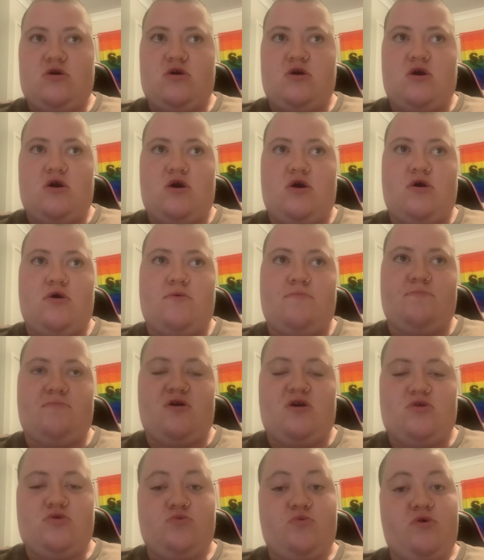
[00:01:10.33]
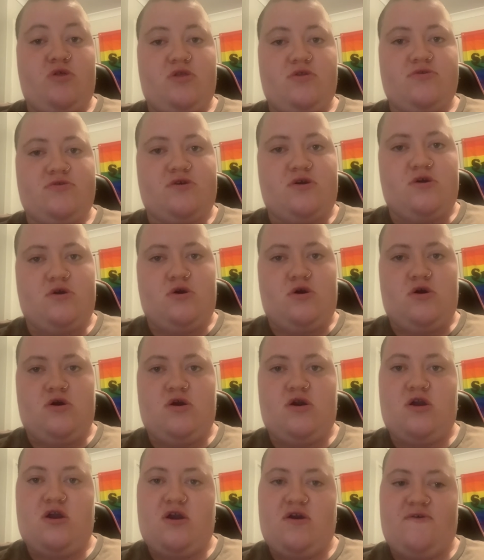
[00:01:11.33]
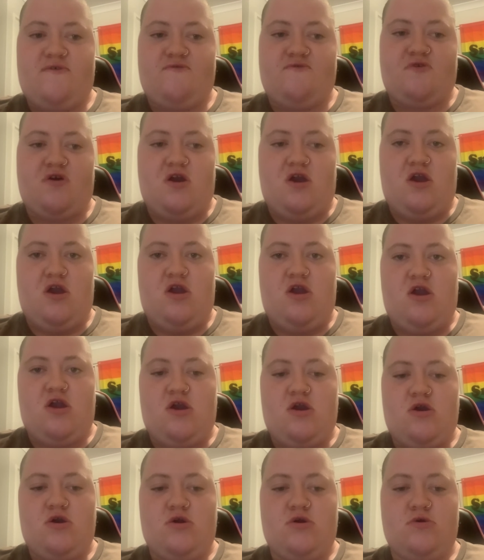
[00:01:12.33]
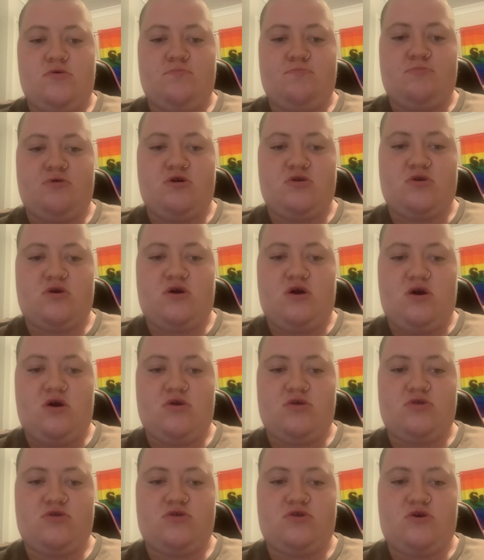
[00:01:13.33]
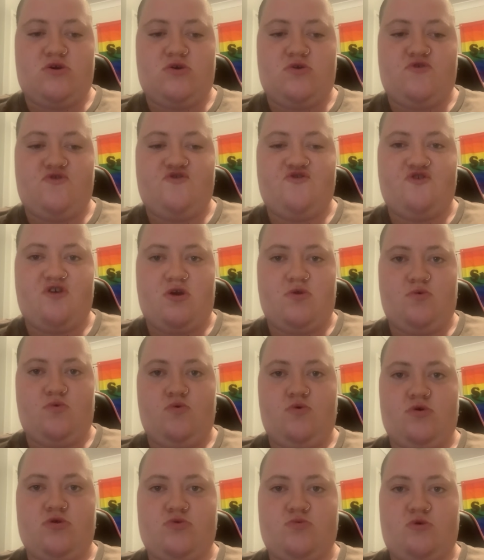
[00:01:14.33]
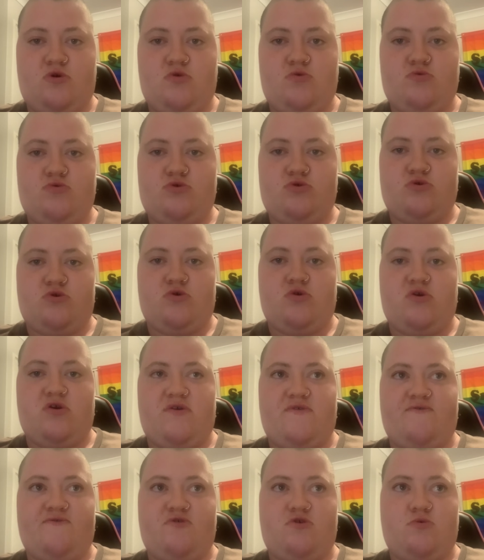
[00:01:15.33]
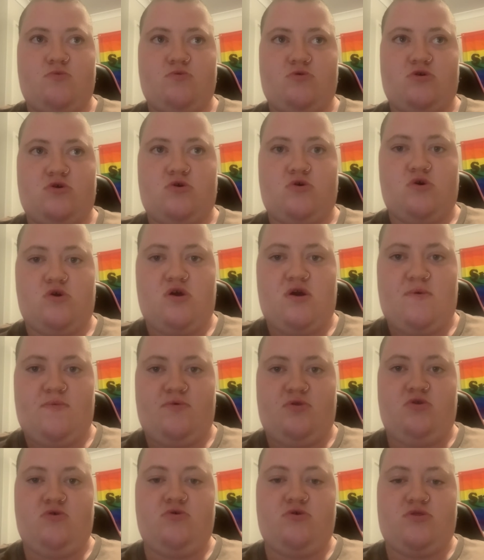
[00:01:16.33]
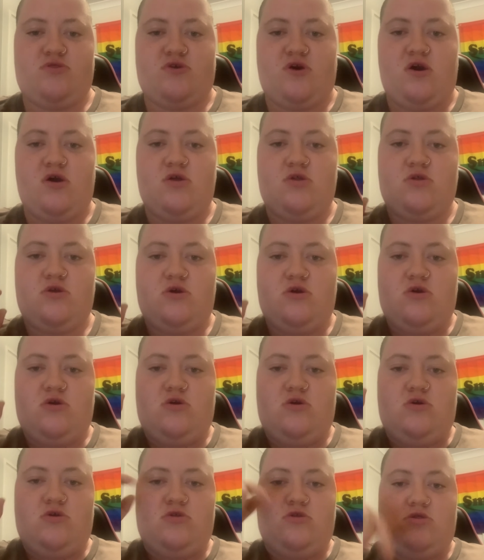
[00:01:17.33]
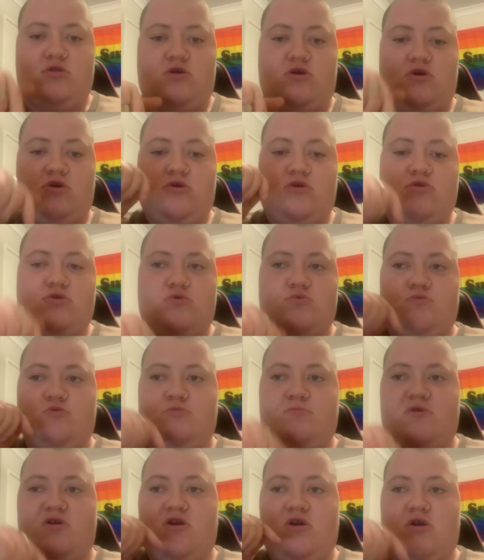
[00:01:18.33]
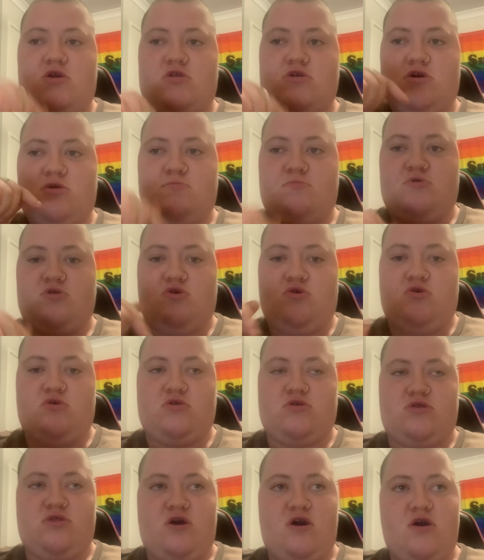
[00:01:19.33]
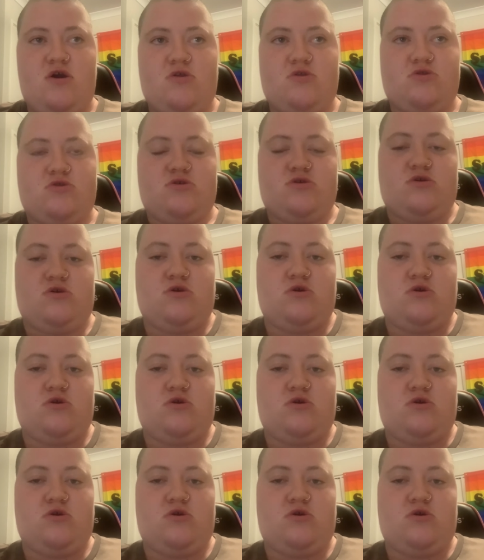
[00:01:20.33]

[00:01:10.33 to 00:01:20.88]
As well as that, I have a podcast channel as well, so if you want to go have a look at that, links will be down below to that.